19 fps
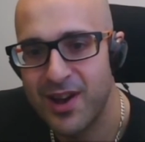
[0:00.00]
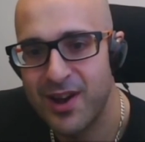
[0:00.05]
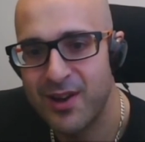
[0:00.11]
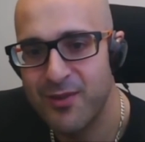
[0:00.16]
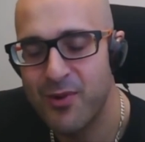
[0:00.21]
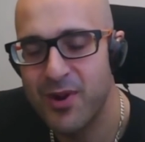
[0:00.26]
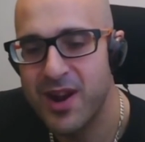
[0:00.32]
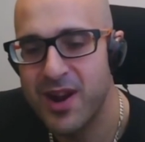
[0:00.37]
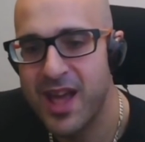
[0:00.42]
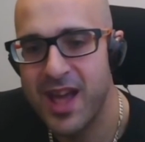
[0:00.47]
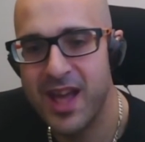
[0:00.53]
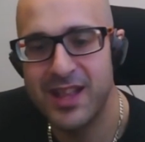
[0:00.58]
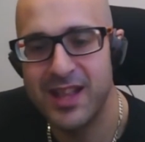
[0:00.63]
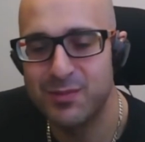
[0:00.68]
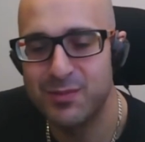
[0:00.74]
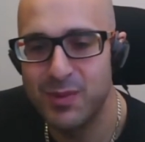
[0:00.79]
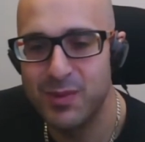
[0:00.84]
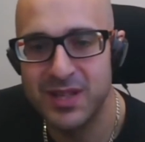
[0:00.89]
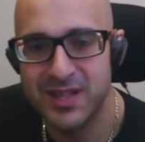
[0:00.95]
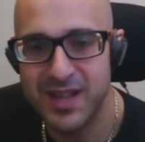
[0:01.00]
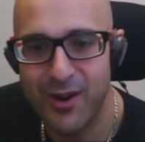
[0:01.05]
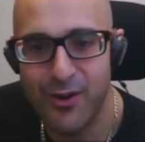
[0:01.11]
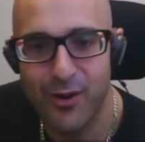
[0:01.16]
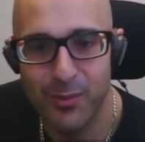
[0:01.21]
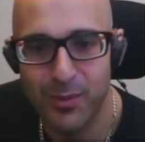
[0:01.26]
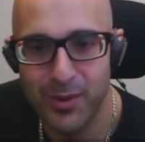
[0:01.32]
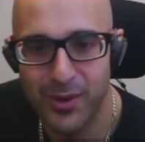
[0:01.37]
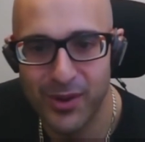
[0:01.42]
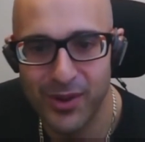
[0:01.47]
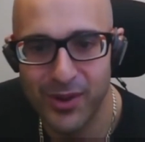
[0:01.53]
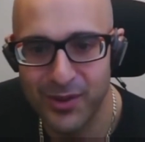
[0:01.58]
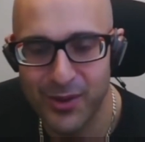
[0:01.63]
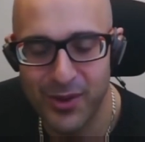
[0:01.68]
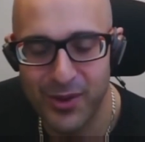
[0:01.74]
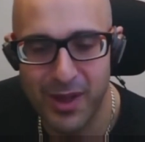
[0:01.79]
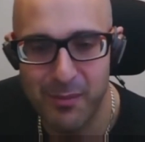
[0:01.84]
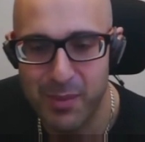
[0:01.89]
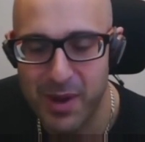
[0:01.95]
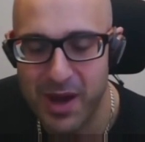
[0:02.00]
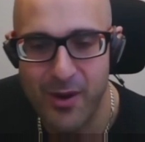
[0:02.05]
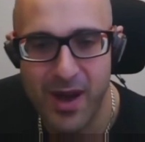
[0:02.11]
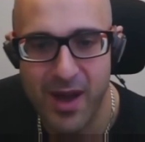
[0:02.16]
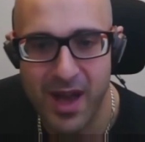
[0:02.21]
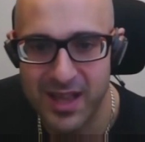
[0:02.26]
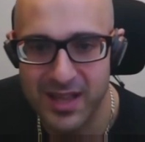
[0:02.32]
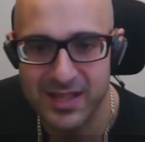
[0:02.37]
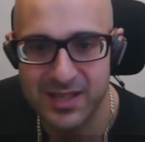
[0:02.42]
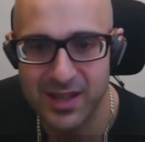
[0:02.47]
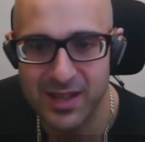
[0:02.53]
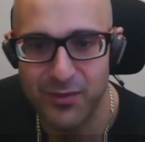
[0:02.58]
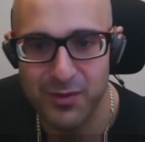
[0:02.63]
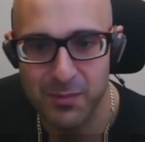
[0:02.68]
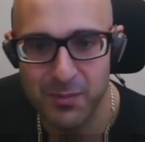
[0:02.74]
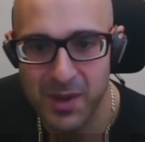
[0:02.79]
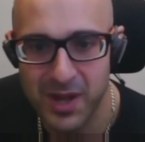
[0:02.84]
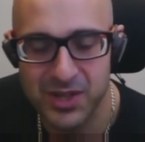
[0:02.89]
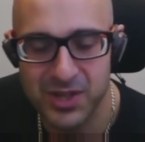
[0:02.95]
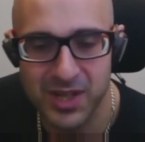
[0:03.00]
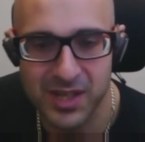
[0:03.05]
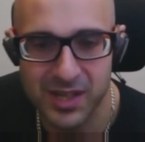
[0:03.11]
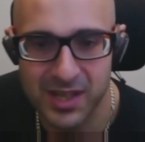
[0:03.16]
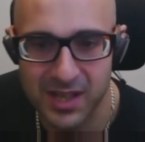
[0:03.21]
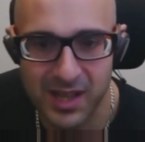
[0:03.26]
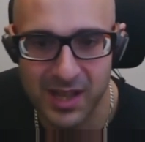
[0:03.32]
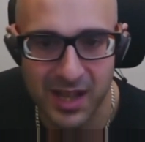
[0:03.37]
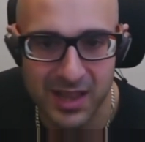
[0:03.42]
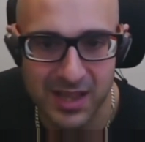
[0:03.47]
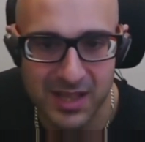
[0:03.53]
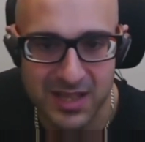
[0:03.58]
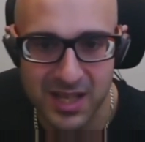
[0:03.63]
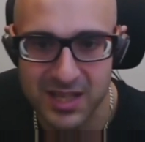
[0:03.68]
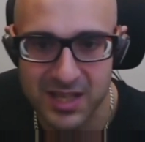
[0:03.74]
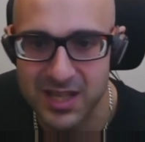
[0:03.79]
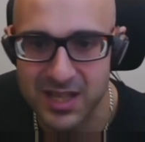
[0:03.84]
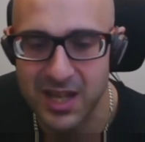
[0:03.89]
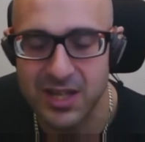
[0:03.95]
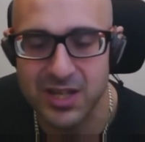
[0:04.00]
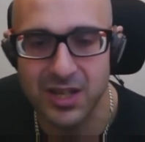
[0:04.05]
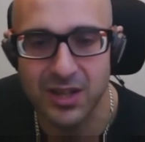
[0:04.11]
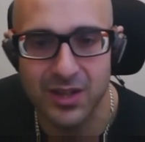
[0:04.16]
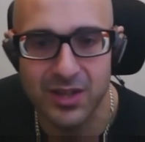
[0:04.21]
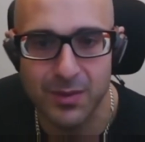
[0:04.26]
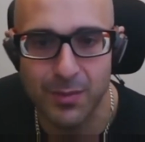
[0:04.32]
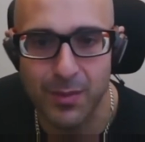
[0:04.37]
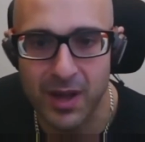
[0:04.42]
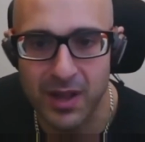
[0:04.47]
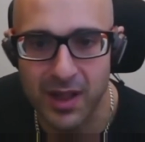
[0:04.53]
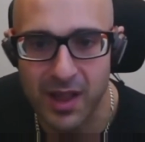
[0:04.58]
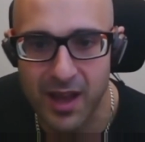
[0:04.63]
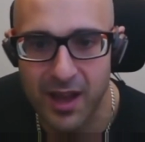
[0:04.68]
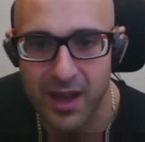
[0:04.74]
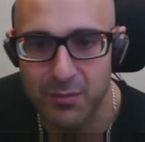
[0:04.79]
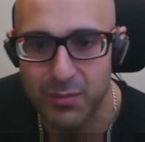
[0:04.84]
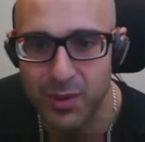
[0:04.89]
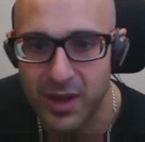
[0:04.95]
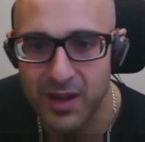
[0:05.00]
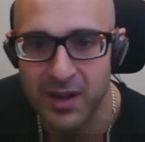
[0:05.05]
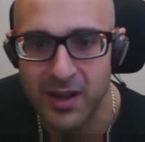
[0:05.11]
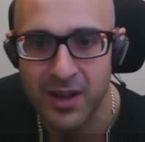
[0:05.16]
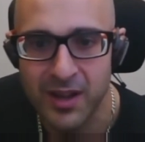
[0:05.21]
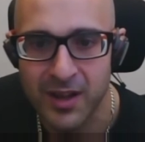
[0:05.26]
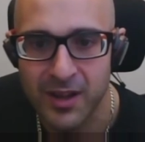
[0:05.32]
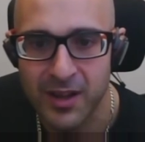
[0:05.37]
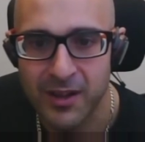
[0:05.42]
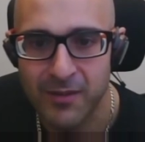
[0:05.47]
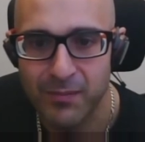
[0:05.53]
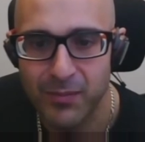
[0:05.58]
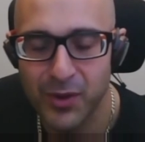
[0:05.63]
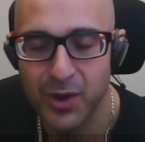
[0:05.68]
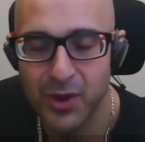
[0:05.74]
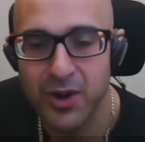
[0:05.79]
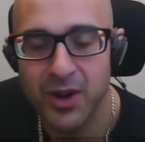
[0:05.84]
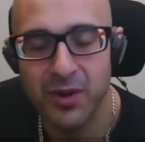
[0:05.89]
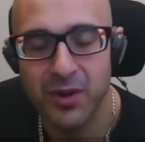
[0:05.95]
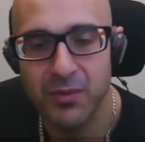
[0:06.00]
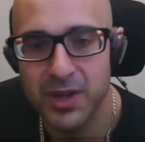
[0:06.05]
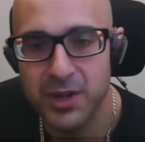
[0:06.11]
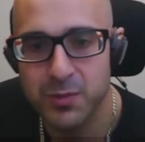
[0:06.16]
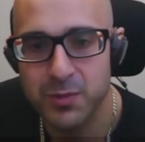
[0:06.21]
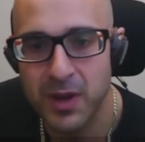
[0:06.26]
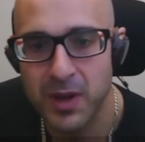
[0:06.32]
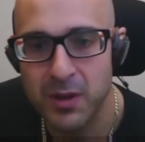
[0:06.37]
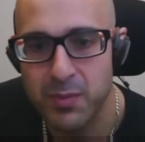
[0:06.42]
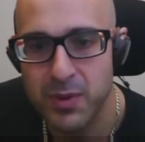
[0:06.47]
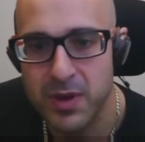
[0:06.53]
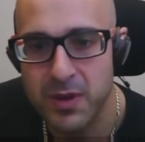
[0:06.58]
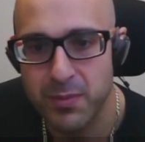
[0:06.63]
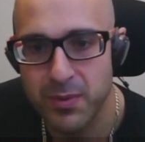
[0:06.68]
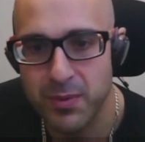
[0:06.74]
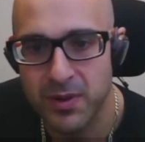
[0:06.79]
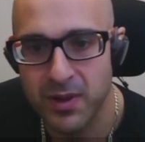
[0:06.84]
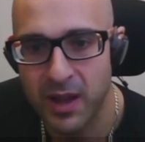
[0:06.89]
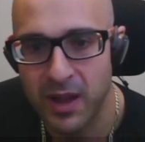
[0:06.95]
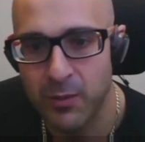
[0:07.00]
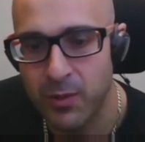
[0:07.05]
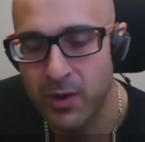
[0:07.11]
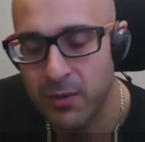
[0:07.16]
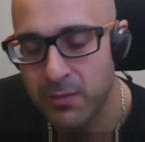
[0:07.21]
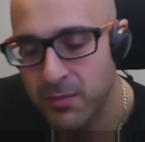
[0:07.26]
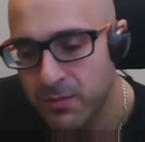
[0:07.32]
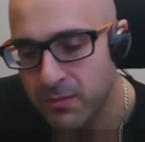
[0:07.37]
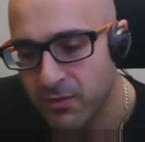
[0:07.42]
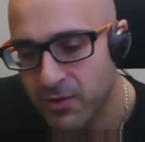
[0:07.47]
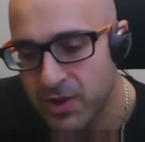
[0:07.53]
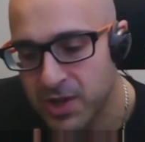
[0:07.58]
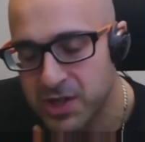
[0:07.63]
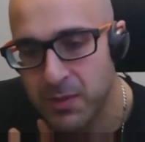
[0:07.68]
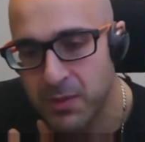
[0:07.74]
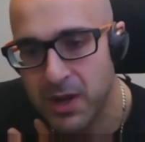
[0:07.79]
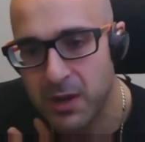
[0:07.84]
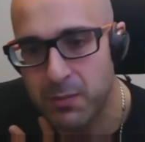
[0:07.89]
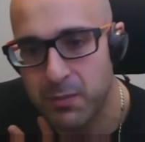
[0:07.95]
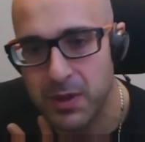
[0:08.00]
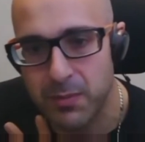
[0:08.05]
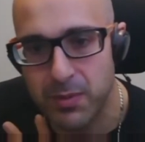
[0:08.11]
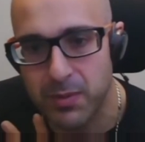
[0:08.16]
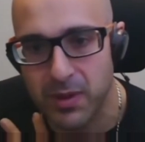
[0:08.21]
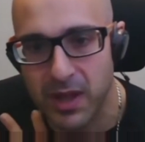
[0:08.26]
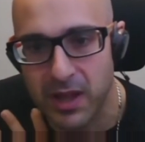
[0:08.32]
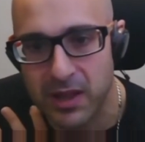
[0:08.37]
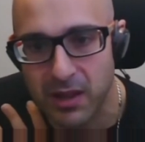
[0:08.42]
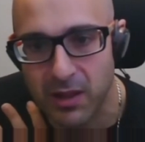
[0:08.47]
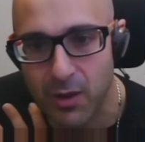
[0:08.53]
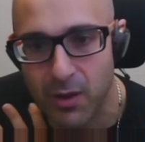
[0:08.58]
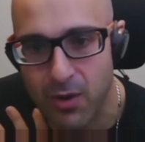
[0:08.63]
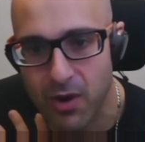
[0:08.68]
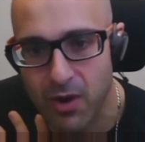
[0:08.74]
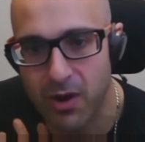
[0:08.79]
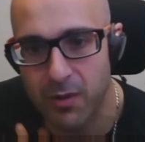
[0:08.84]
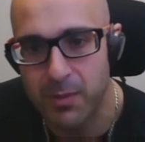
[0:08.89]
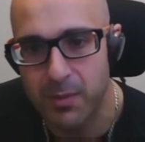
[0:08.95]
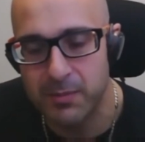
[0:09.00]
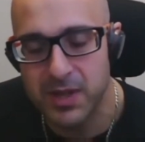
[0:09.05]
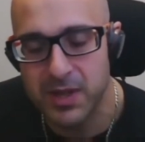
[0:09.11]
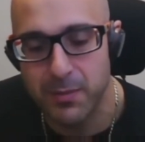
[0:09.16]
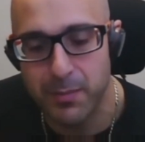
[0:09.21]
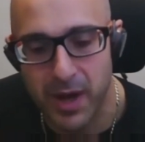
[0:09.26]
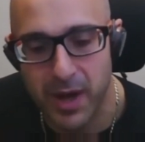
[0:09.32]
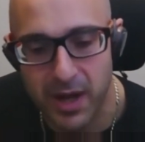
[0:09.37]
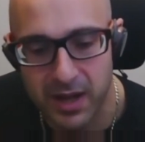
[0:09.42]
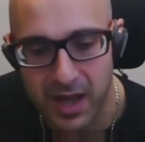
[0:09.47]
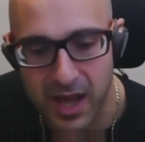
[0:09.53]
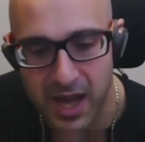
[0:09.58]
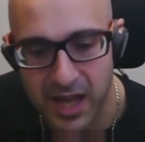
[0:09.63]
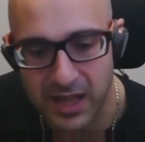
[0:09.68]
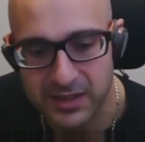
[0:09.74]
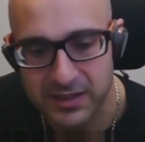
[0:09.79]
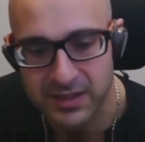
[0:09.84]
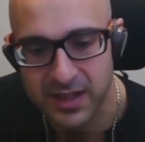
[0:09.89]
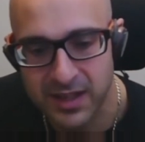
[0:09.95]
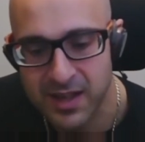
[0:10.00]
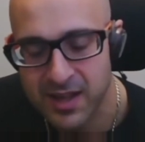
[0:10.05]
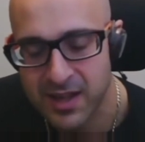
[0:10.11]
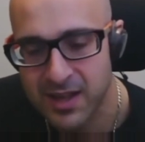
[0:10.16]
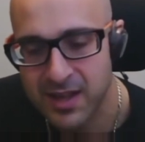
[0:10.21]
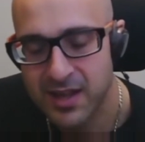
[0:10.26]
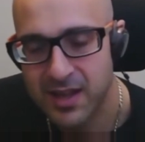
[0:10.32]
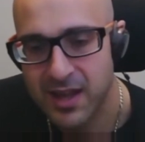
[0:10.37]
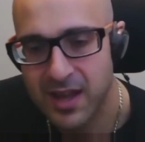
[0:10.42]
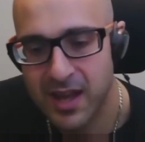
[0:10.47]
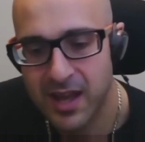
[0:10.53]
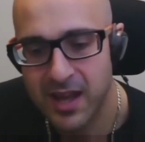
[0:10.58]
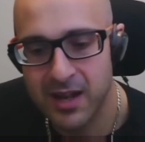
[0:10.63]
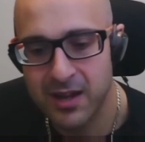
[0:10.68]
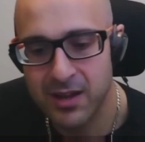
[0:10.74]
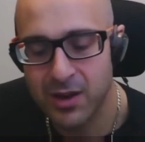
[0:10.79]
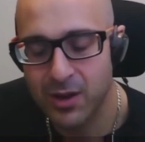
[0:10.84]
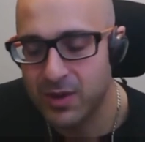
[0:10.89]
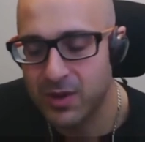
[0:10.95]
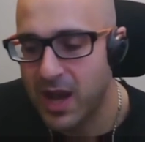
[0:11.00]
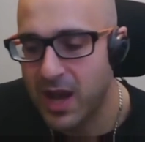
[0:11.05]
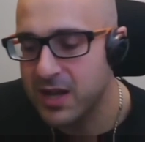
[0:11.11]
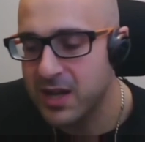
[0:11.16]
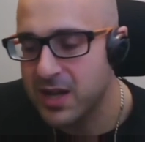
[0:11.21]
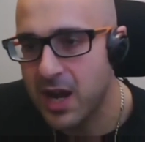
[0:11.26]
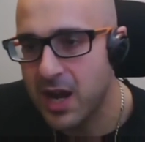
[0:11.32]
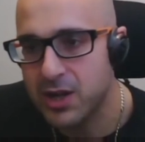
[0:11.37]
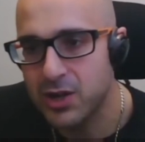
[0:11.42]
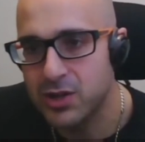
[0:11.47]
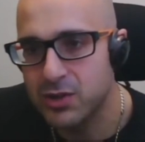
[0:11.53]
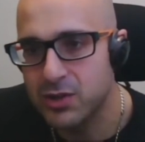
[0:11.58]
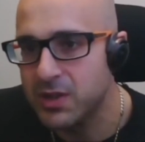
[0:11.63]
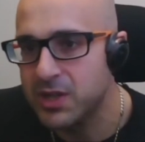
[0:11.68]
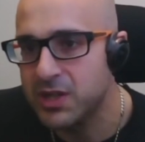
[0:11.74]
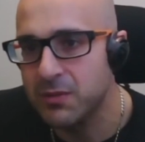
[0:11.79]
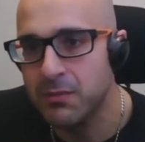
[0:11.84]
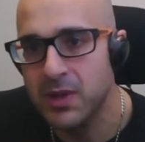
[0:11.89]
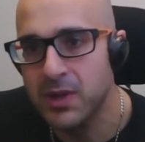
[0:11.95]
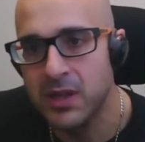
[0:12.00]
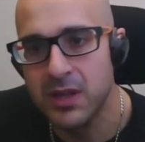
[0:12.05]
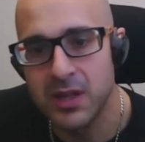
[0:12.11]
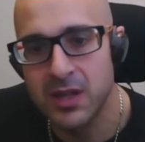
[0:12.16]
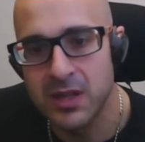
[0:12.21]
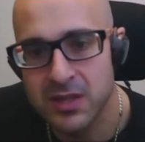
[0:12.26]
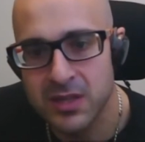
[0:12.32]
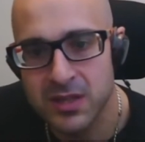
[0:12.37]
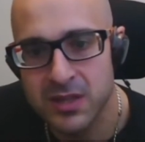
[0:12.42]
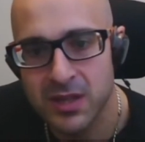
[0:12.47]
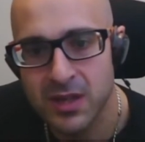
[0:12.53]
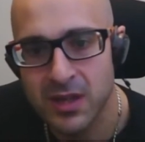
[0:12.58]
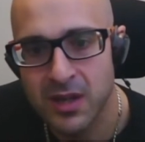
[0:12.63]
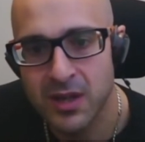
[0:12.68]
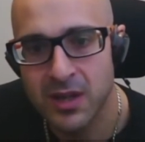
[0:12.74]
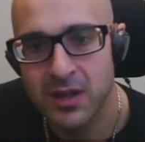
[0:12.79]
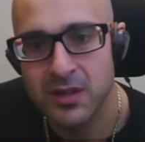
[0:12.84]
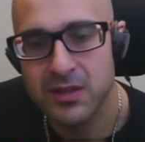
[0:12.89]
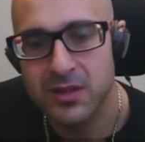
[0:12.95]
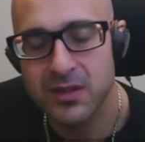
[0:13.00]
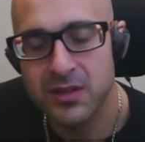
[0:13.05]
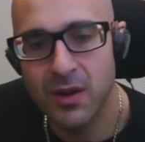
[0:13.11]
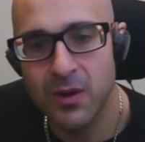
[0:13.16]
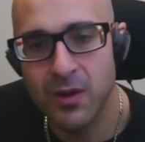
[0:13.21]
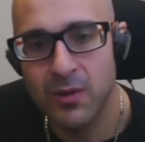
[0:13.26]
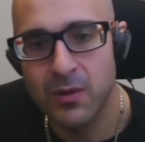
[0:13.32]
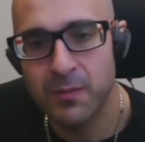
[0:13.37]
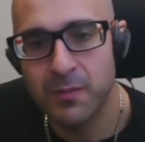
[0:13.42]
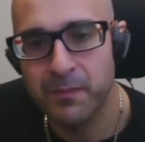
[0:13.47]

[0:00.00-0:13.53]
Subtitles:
one hand, it's been terrible, all that biohacking stuff you mentioned and like the sensationalism online, but you're going to reach many people, and we're reaching many people at the Low Carb MD podcast. Mm-hmm. And, Diet Doctor is reaching millions. So